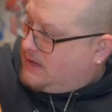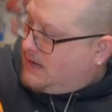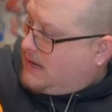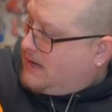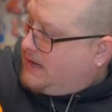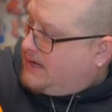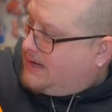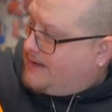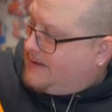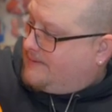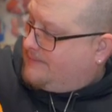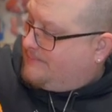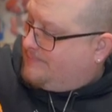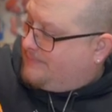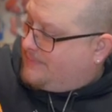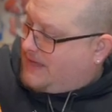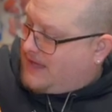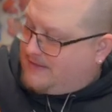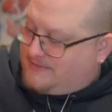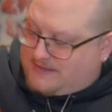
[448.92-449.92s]

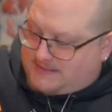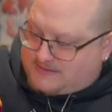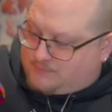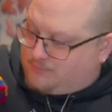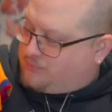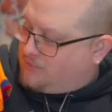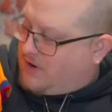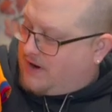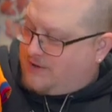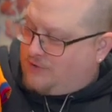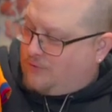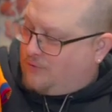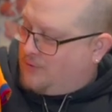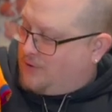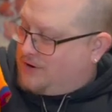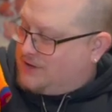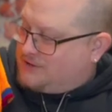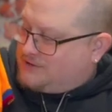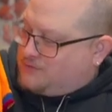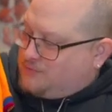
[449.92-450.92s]
And this bright
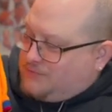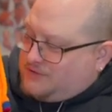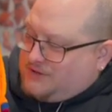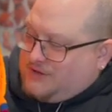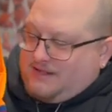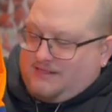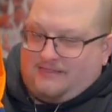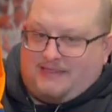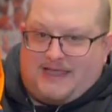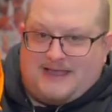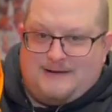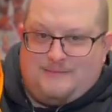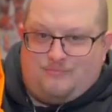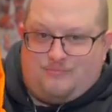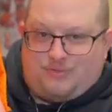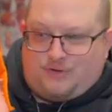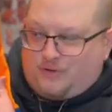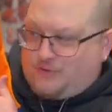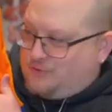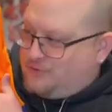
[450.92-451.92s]
orange with the light
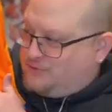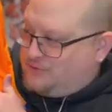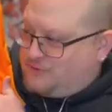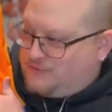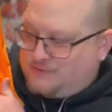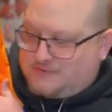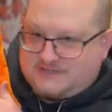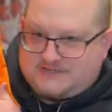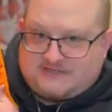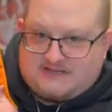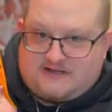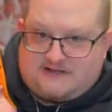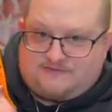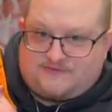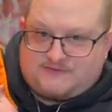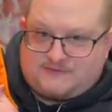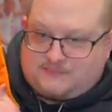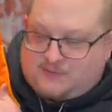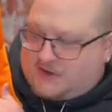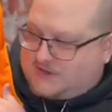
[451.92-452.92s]
blue UNICEF
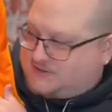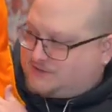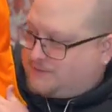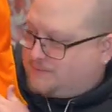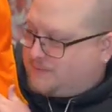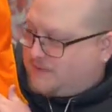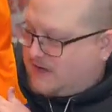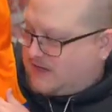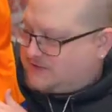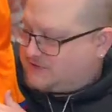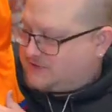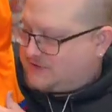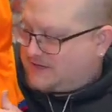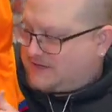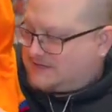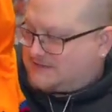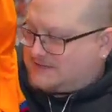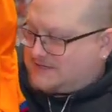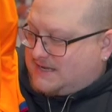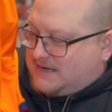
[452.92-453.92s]
sponsor patch, like
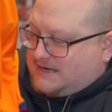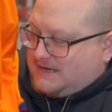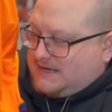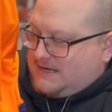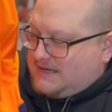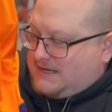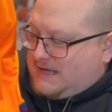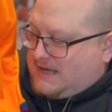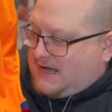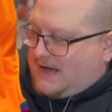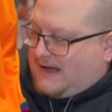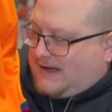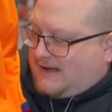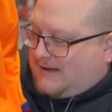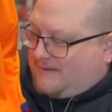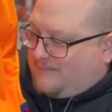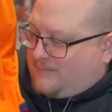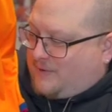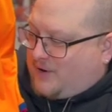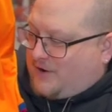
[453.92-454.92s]
I said,
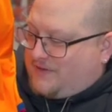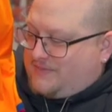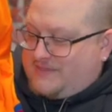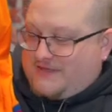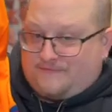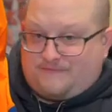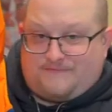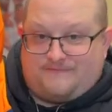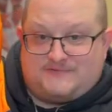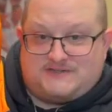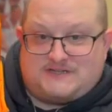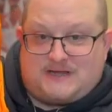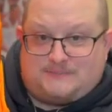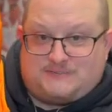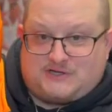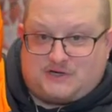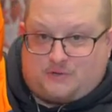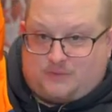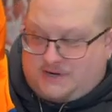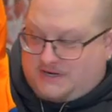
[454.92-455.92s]
on the
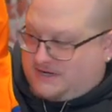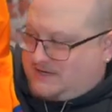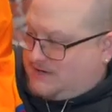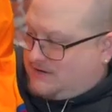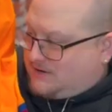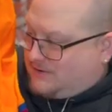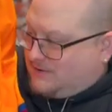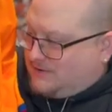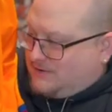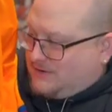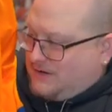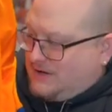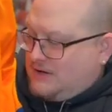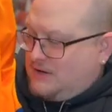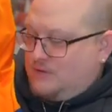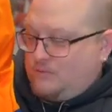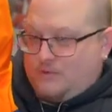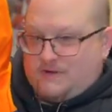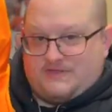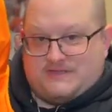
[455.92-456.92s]
subsequent year,
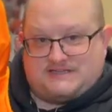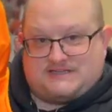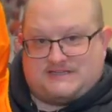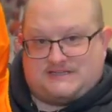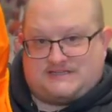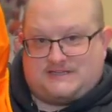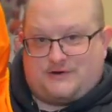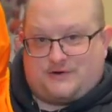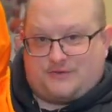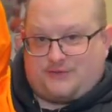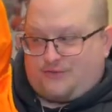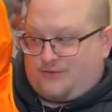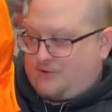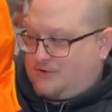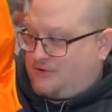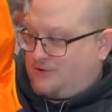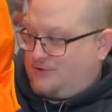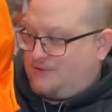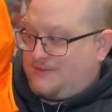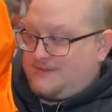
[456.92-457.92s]
when this is their
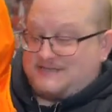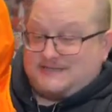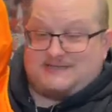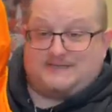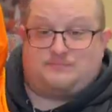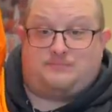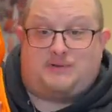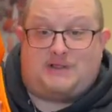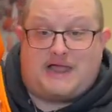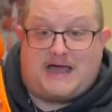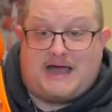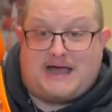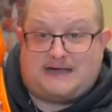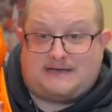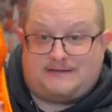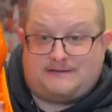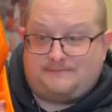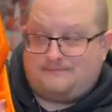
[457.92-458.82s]
third, this is black.